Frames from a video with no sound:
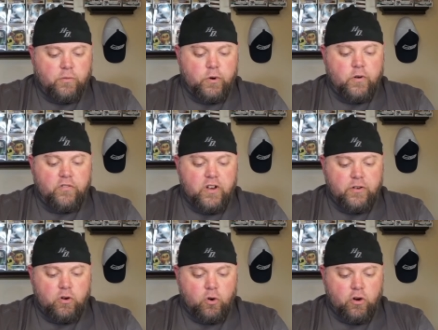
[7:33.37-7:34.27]
From one of our
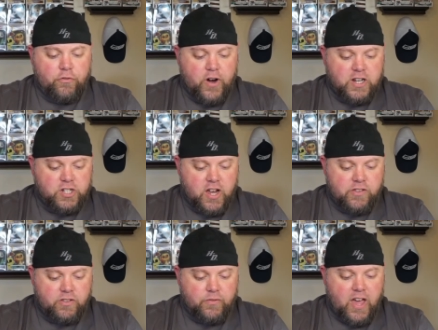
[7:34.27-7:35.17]
favorite horror
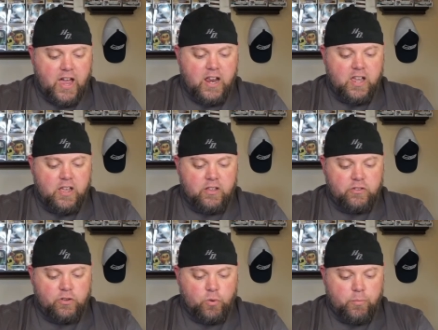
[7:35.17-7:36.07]
franchises of the
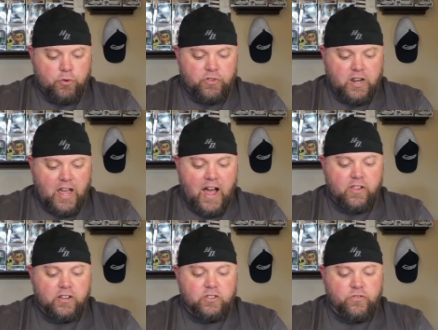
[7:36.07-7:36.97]
eighties, we present
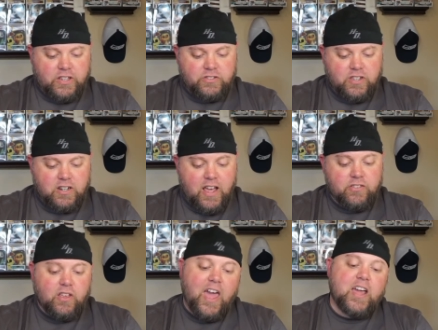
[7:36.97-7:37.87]
Alex Vincent
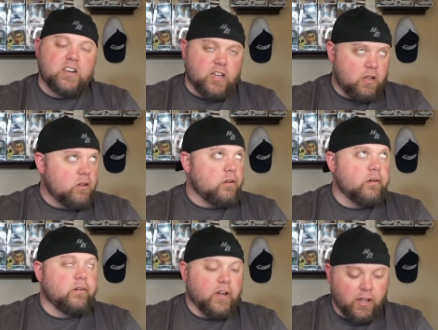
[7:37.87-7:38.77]
as Andy.
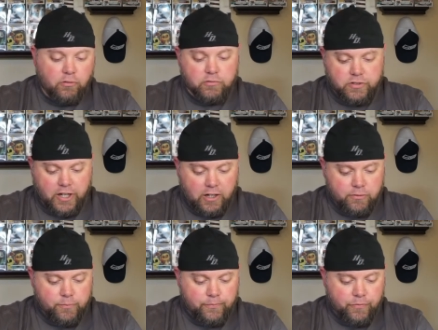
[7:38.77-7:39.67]
Okay, duh.
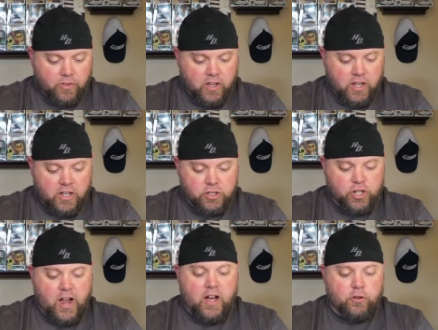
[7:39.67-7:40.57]
In
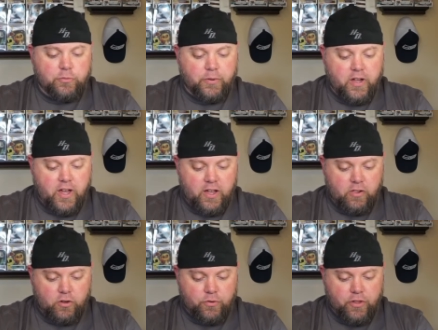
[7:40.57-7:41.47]
Child's Play,
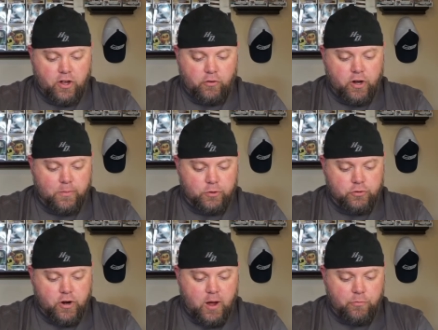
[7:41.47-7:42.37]
look for the incredible
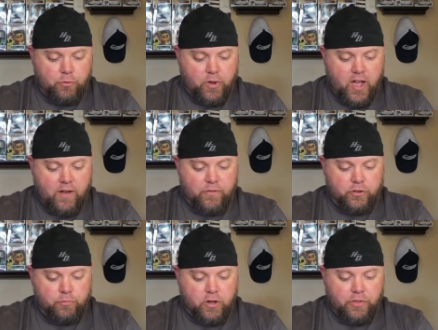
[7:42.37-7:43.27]
drops we have
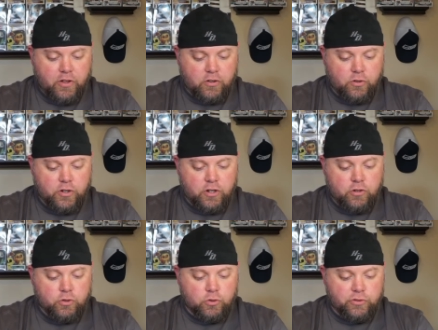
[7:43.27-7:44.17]
this month, including
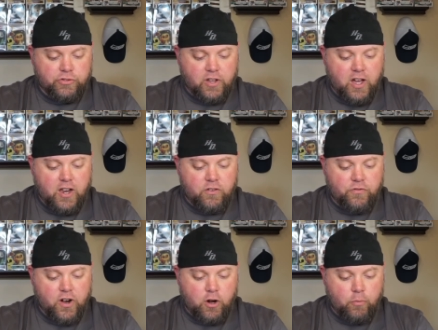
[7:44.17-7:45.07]
dual signed
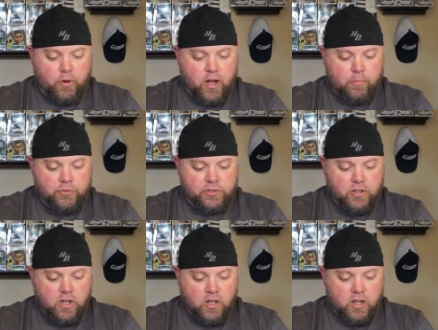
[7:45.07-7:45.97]
Funko Pops,
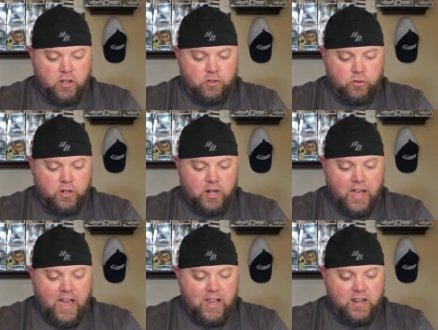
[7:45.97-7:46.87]
including
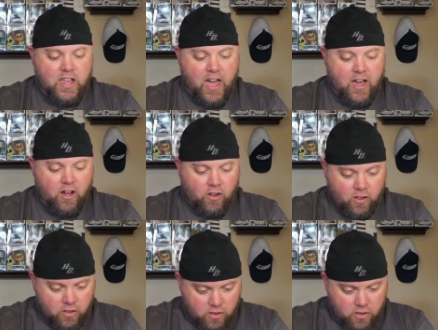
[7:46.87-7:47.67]
Ed Gale.